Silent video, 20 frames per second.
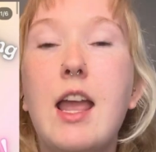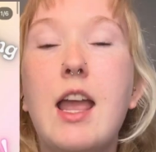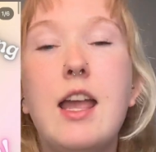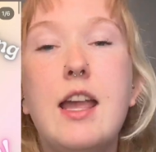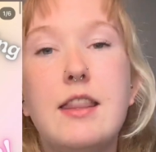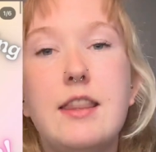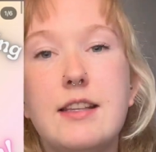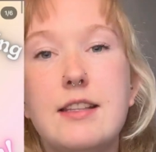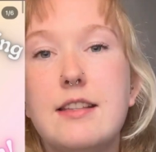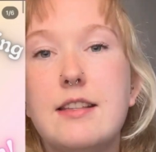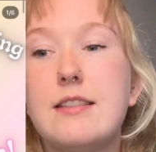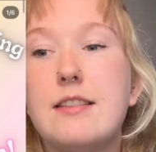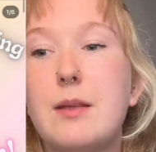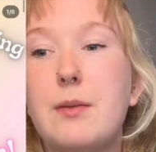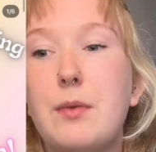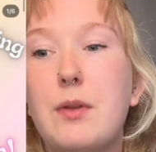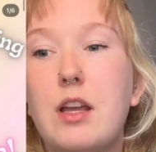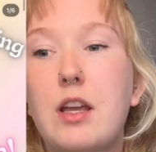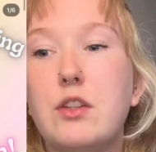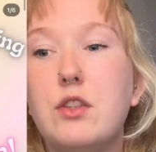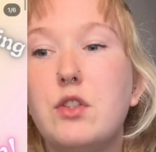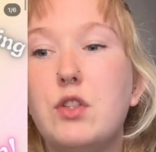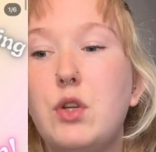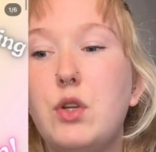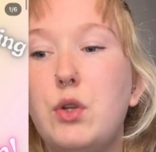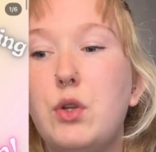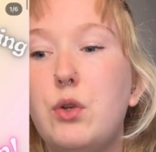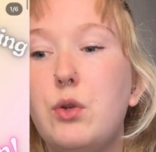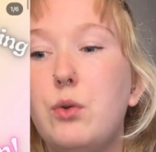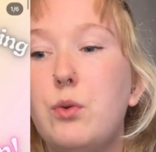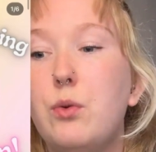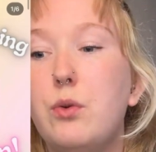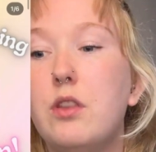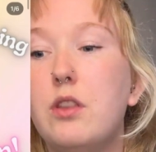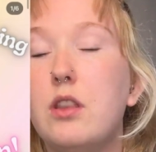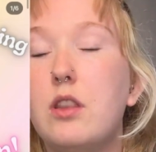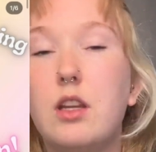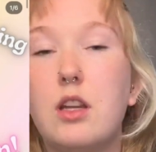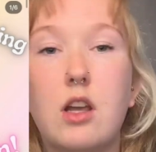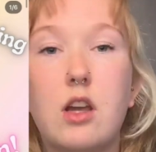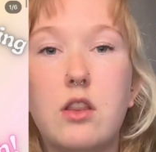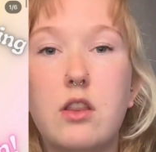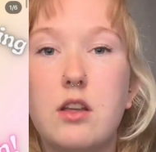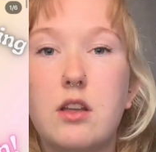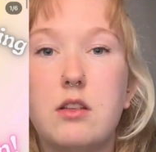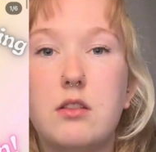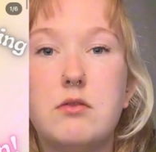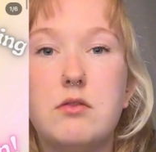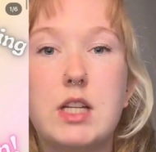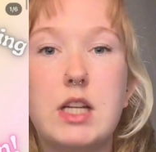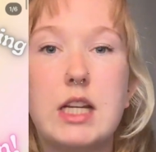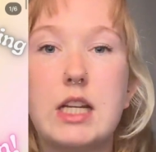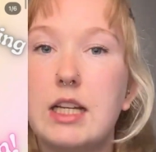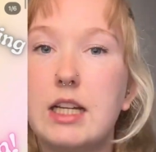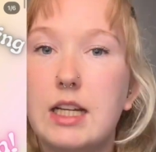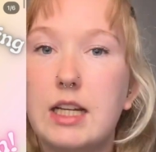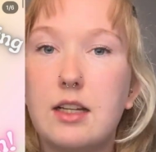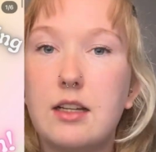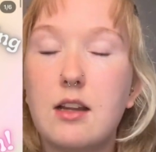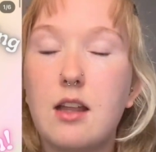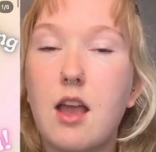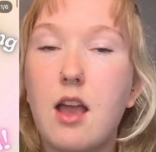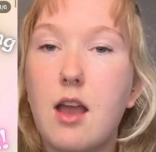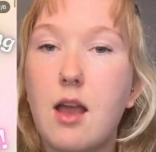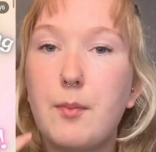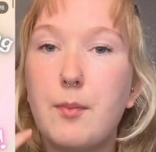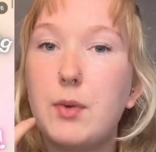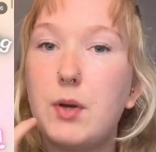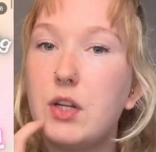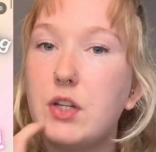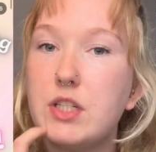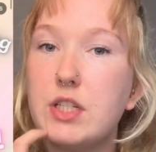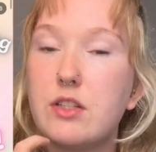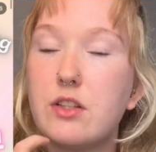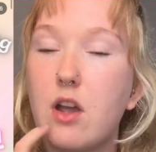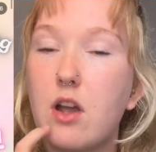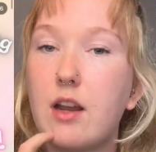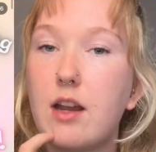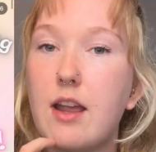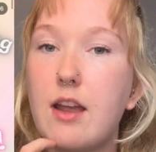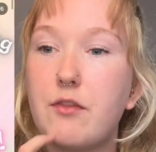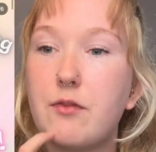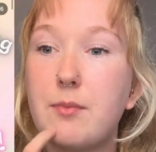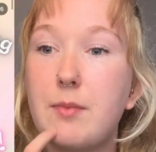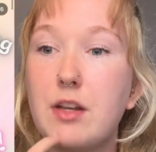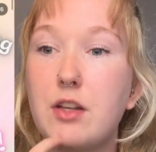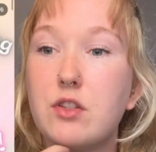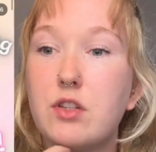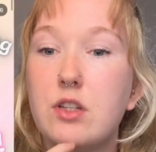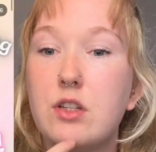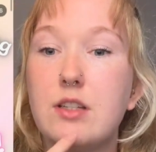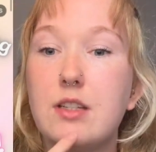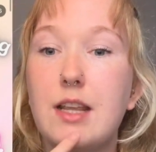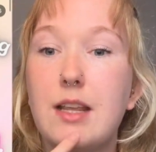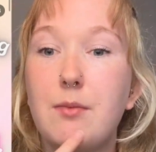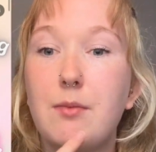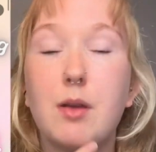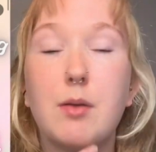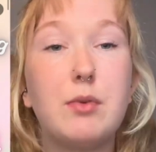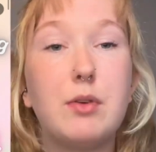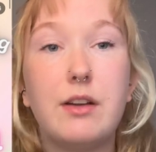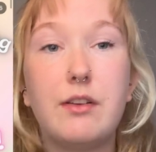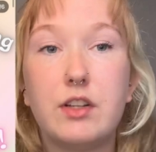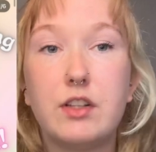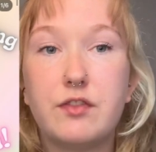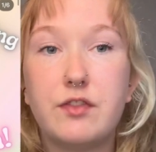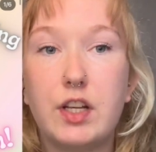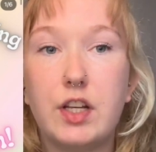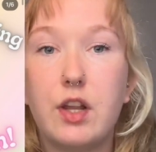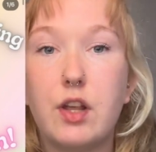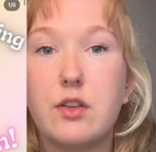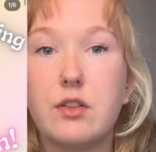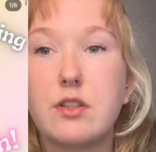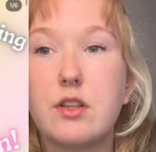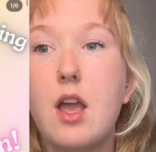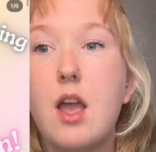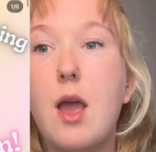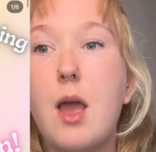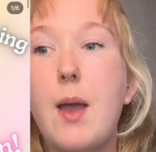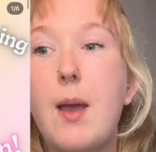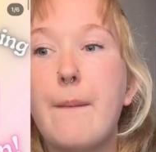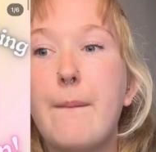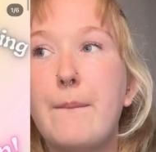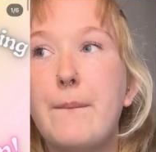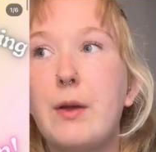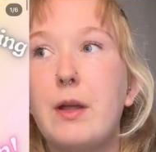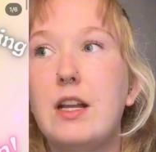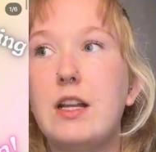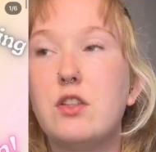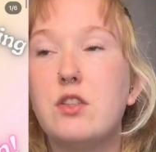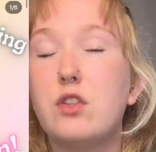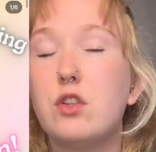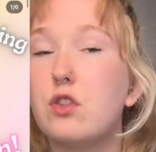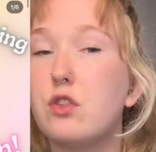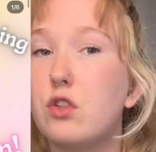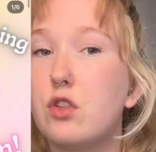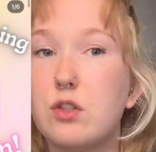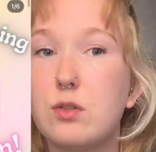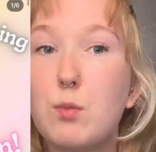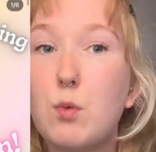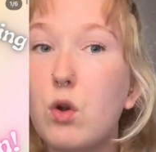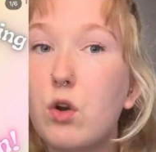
This is similar to the other chicken plushies I have mentioned in my previous videos, but it's just the smaller